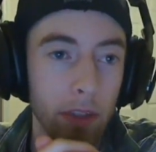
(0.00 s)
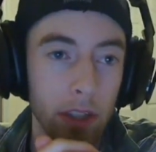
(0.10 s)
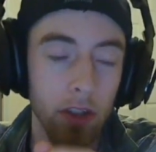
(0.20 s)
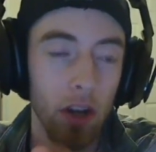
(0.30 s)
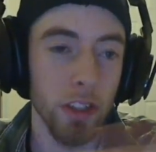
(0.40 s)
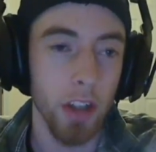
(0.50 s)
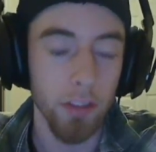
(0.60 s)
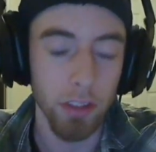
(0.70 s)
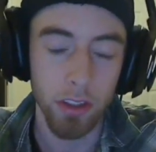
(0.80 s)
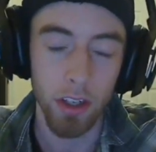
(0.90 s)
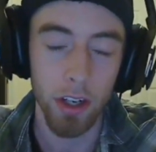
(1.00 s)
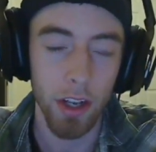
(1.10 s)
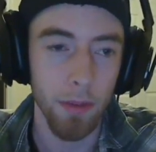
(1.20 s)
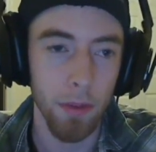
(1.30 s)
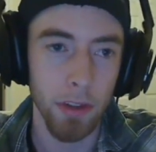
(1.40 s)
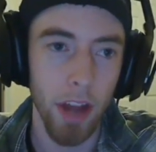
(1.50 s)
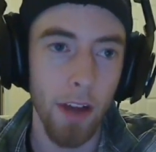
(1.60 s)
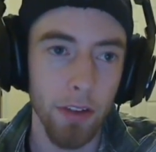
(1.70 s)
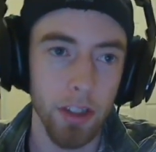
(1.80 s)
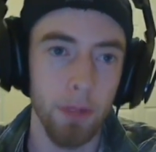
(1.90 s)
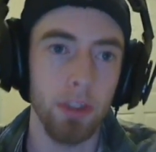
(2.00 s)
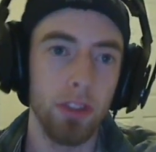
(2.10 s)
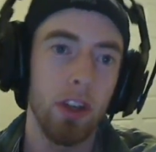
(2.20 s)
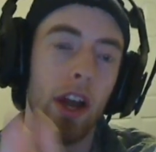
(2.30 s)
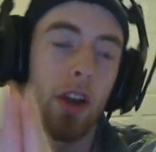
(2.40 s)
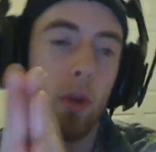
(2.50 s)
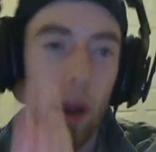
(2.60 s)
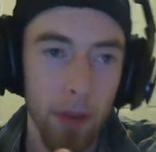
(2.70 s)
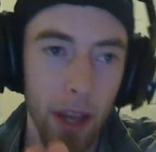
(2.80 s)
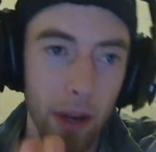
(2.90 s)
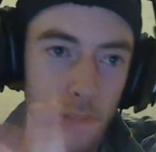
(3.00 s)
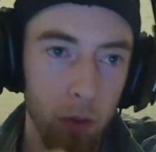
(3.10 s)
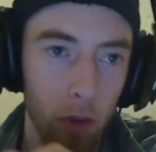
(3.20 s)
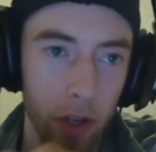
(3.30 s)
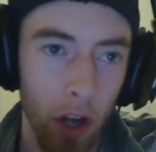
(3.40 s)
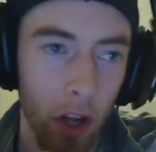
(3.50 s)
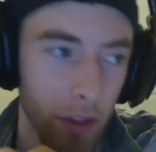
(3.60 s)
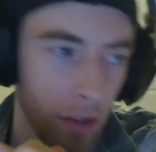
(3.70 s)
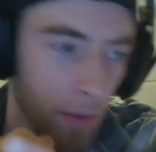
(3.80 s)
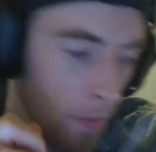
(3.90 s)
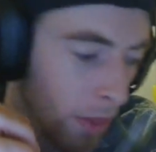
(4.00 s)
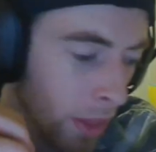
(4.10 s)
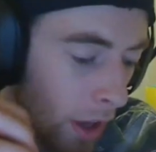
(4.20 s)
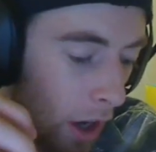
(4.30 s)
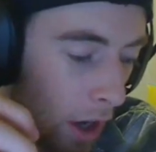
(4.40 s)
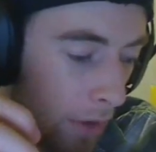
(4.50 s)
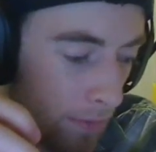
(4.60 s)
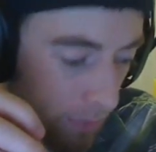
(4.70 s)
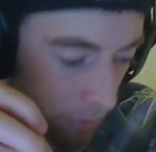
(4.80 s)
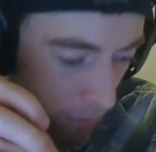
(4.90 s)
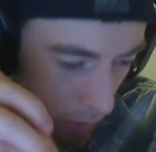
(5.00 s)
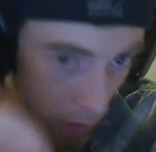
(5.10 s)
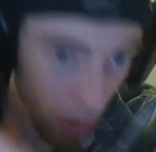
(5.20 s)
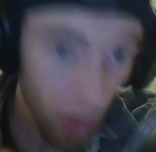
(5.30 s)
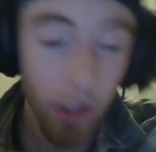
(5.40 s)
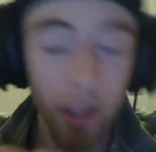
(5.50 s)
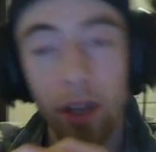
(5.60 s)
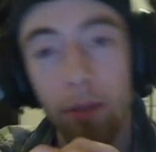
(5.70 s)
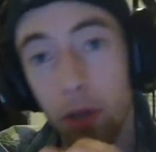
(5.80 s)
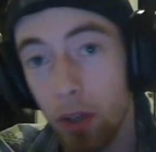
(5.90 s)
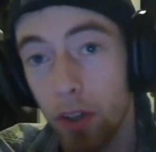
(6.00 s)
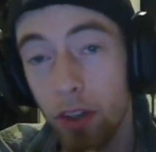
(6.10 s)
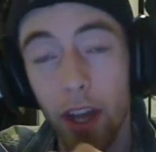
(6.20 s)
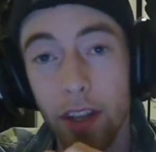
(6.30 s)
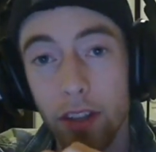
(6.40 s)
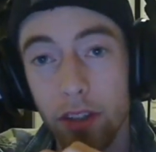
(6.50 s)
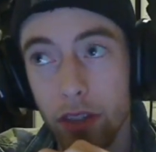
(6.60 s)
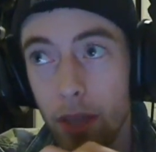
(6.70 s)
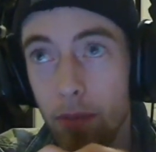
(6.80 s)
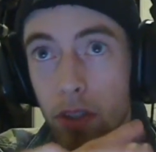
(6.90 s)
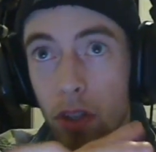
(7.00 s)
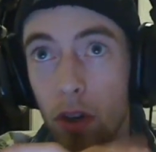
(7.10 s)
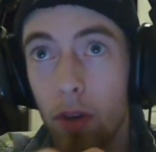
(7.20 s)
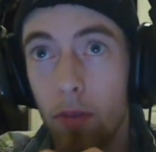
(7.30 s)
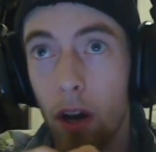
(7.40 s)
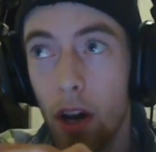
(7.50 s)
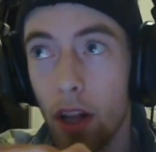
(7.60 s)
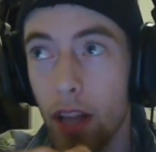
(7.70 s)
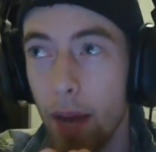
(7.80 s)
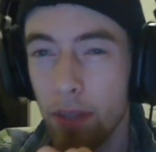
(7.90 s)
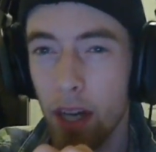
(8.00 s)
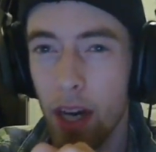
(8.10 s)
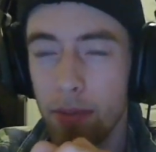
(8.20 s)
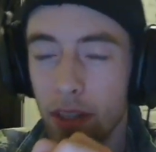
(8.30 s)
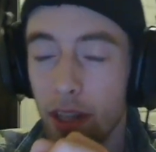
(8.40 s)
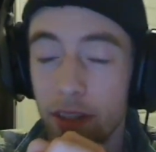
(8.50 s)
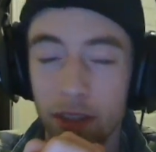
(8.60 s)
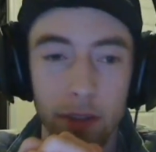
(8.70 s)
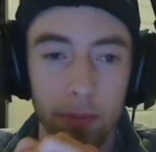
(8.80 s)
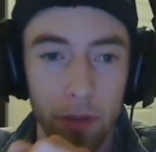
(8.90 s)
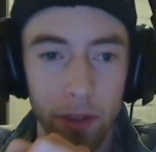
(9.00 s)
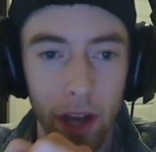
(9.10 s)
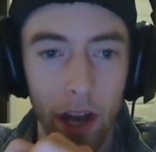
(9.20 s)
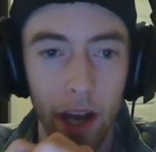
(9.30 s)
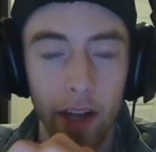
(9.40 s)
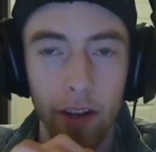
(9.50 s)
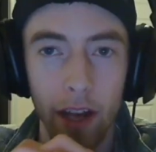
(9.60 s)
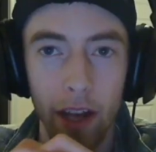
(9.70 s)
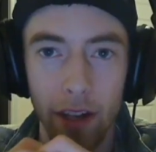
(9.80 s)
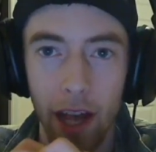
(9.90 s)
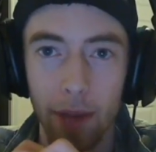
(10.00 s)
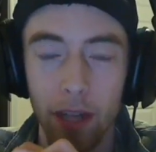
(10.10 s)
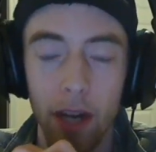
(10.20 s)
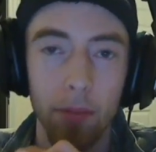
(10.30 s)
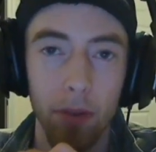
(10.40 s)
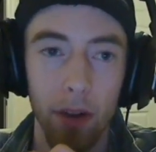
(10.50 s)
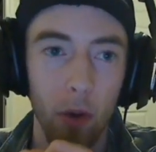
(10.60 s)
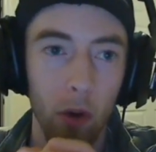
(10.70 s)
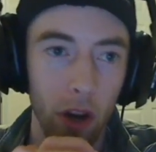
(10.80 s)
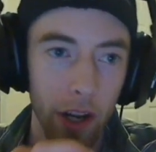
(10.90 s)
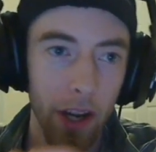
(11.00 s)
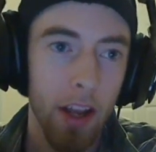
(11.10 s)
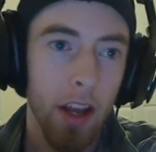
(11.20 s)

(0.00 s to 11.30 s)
These are all. I'm just going to give a bunch of average numbers. So you got your webcam, which is $40. You need a computer that can stream. So laptops, unless it's a pretty high-end laptop, probably won't cut it.